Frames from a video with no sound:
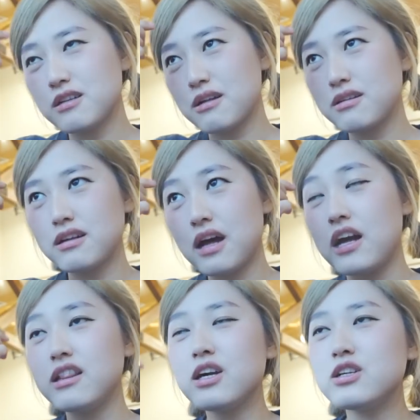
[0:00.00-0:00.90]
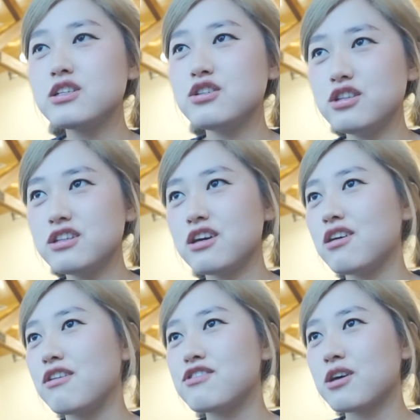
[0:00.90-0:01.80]
Like highlighter? You think they'll
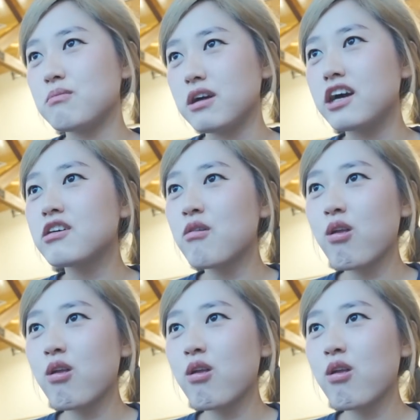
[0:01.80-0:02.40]
ever come back?